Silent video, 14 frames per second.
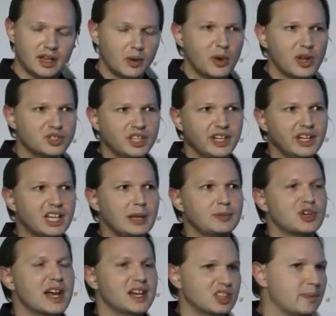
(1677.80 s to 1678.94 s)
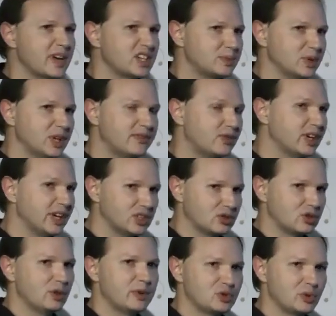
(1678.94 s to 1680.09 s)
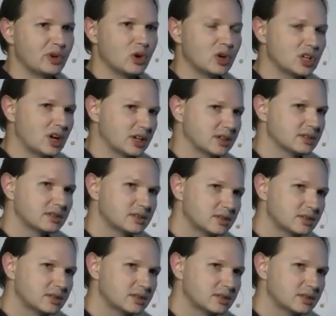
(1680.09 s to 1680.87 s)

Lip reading: We also need to keep track of the best split for each group as we go along.